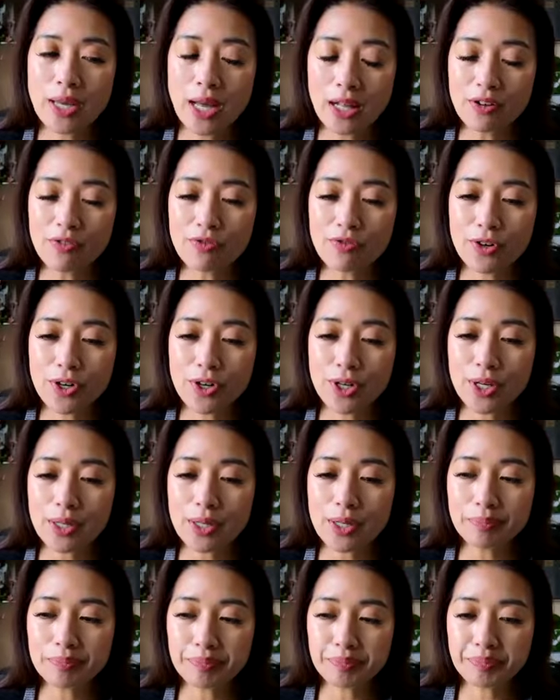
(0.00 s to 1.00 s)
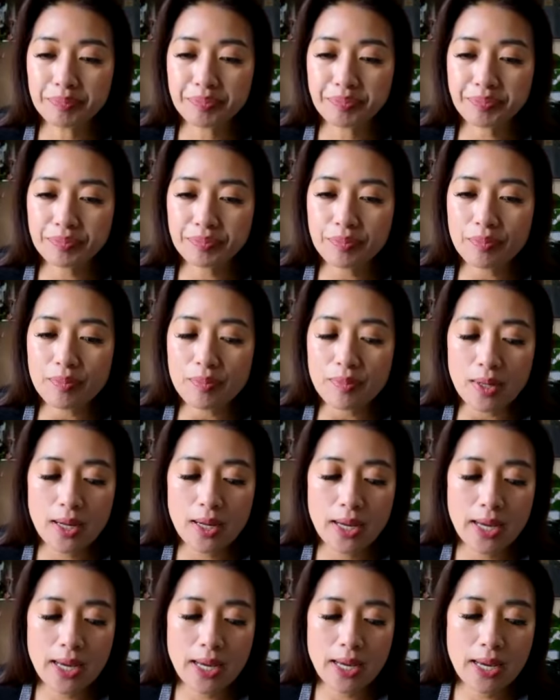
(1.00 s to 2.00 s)
California.
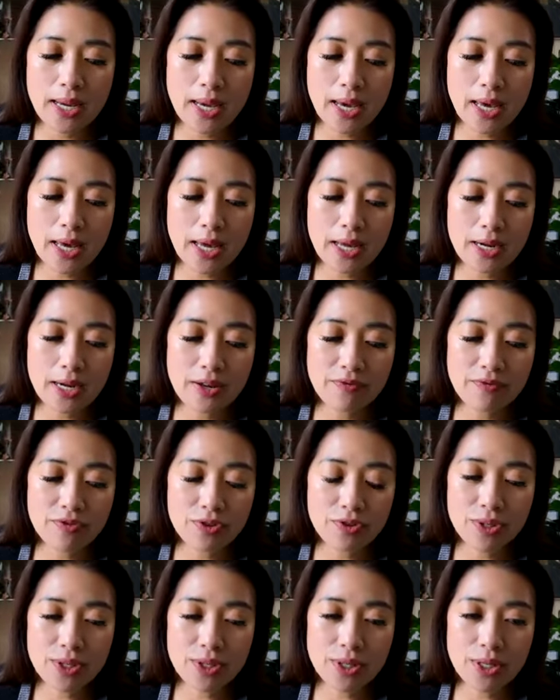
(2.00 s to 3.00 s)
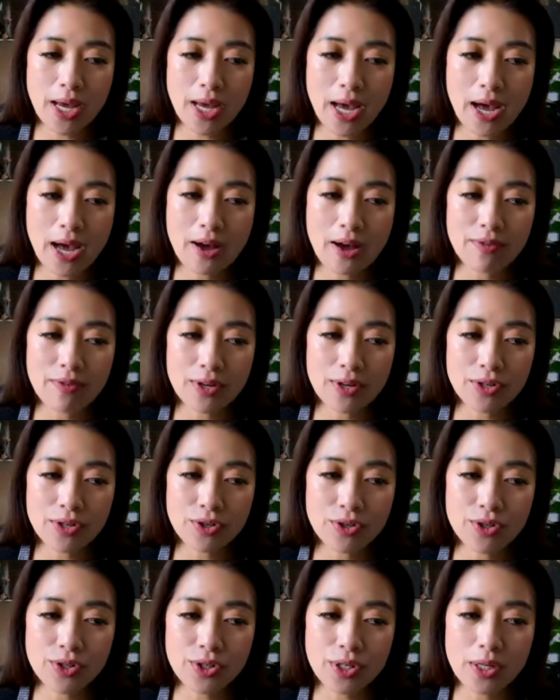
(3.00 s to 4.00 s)
And if you did have a
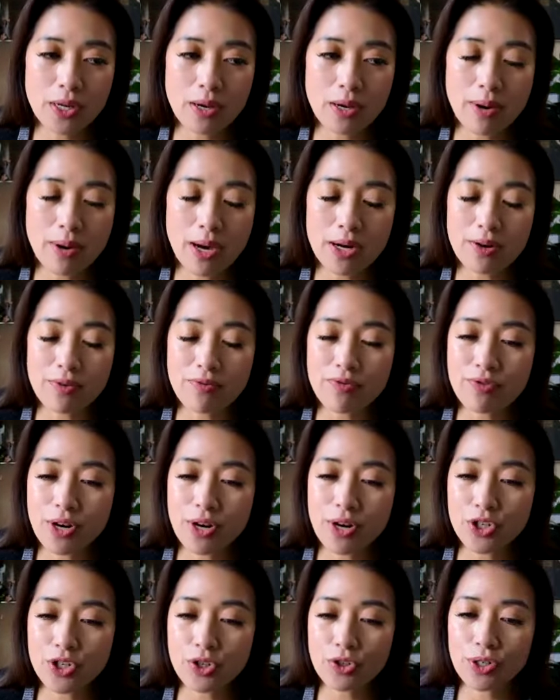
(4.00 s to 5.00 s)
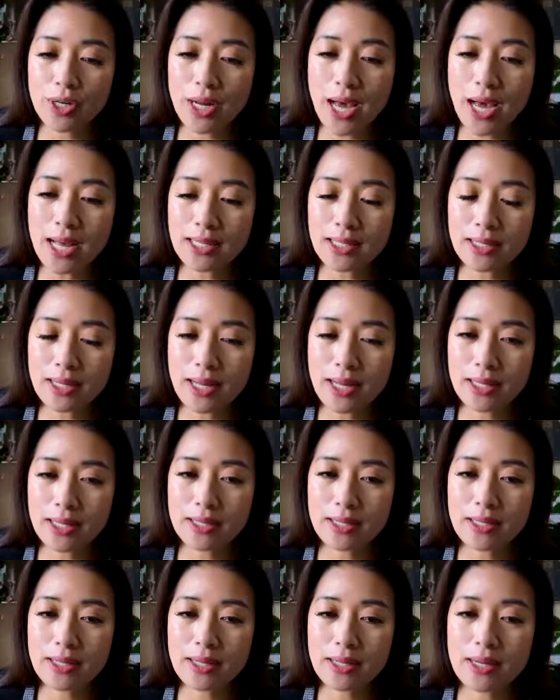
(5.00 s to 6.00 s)
certain amount of threshold
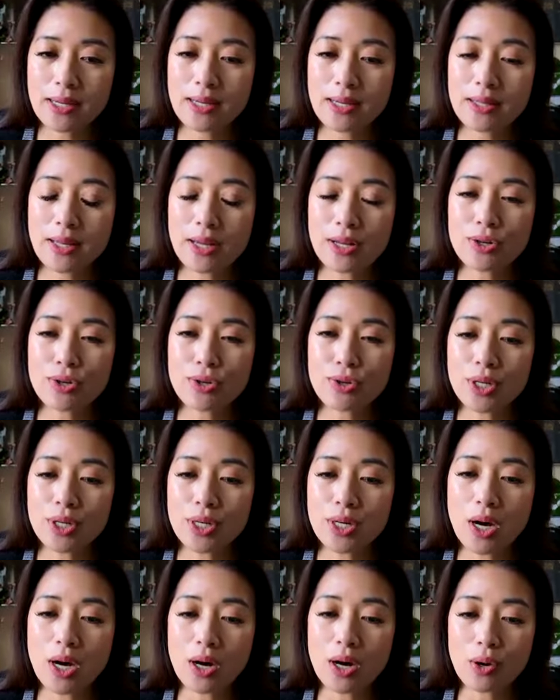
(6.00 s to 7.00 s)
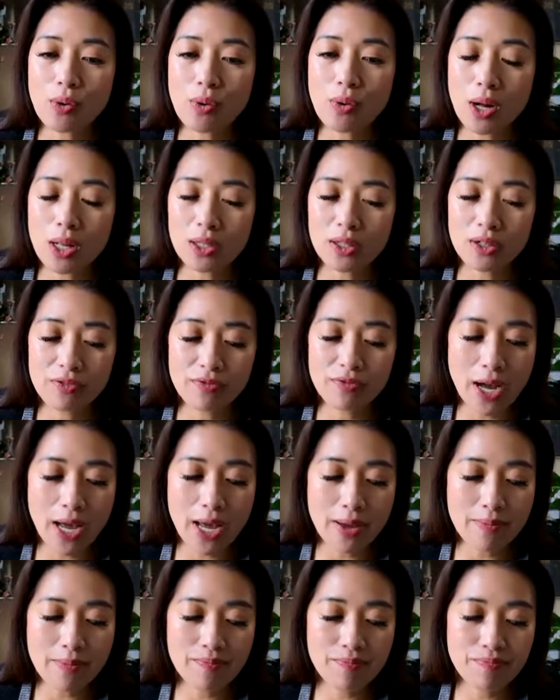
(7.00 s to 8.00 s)
assets, then you did not
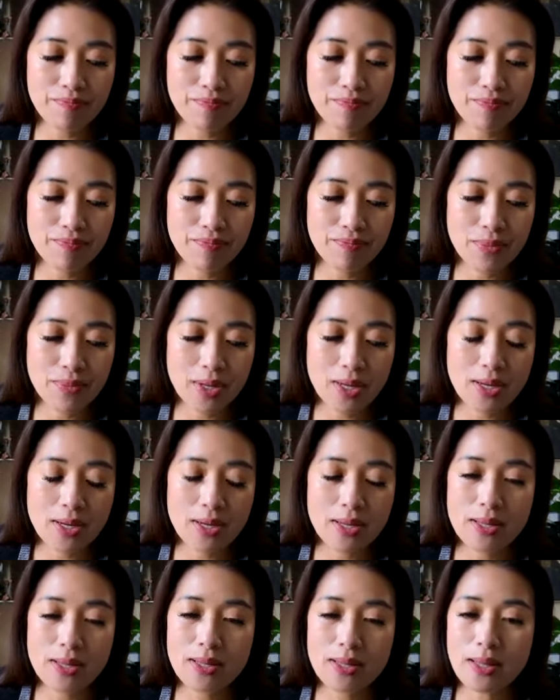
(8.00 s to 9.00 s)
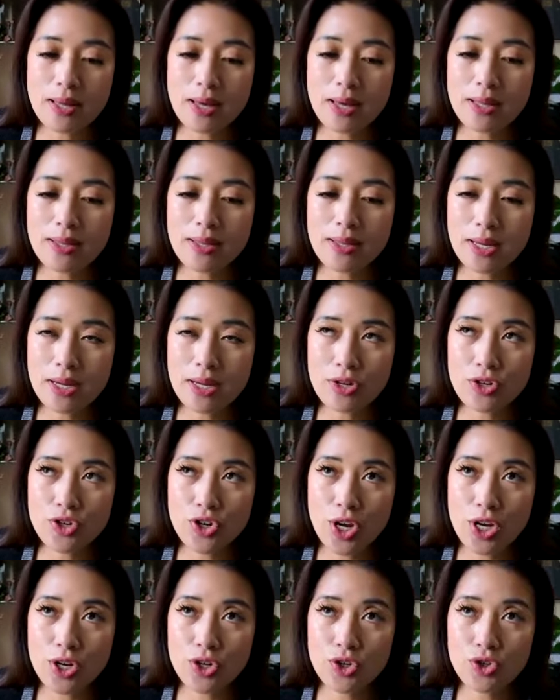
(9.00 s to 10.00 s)
qualify. Then they
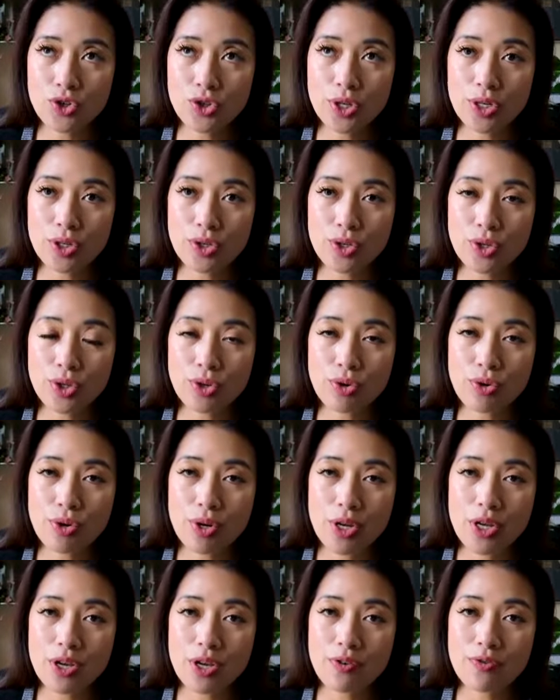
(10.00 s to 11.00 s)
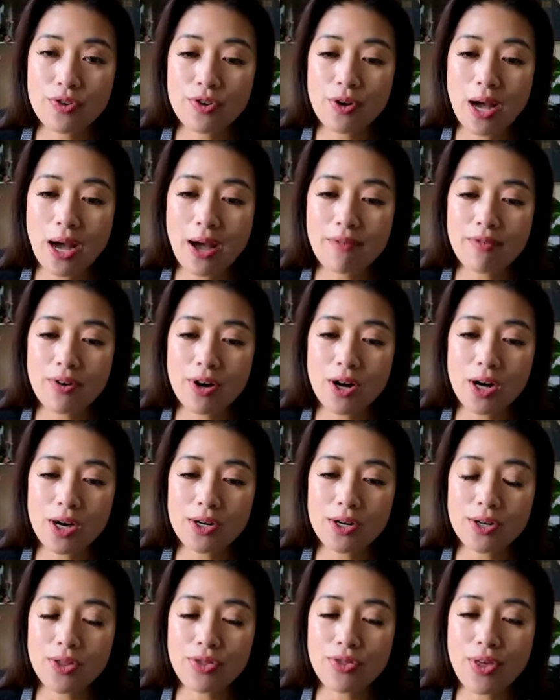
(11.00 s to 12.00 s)
changed it to if you have
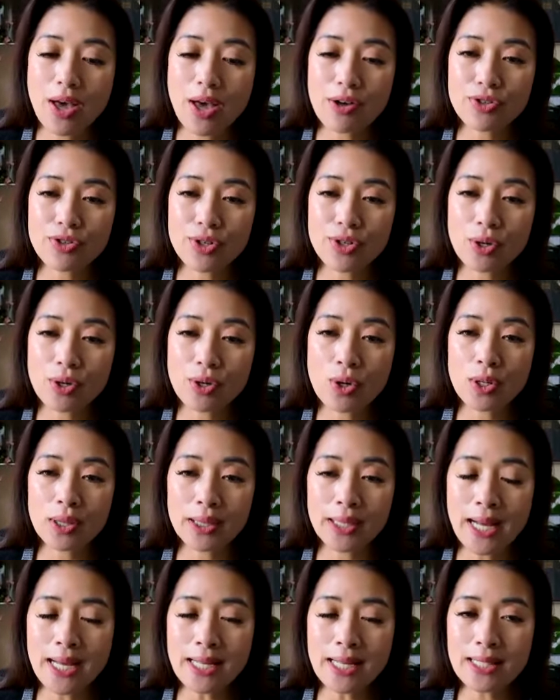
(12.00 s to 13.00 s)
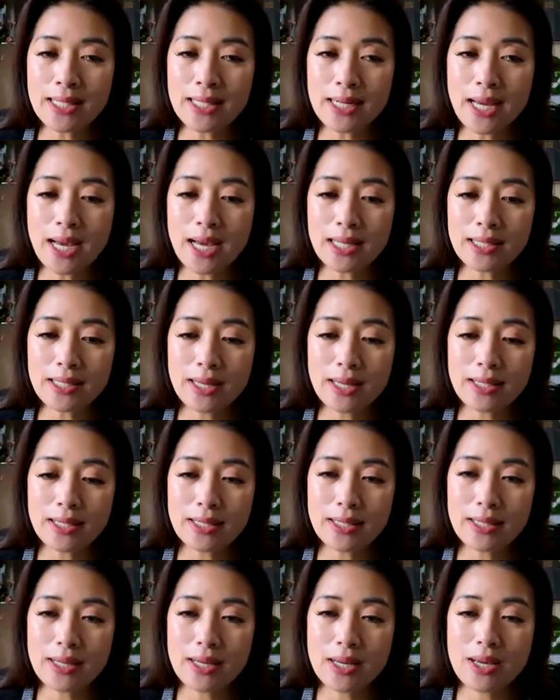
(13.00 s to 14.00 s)
100,000 or less in
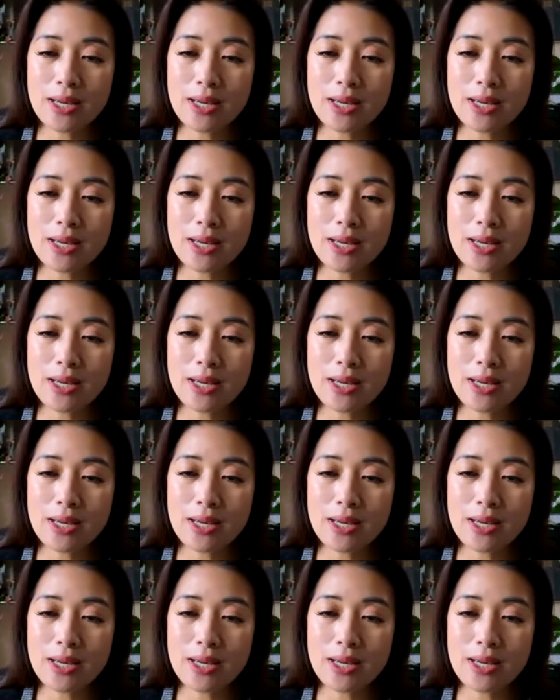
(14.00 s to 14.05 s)
assets,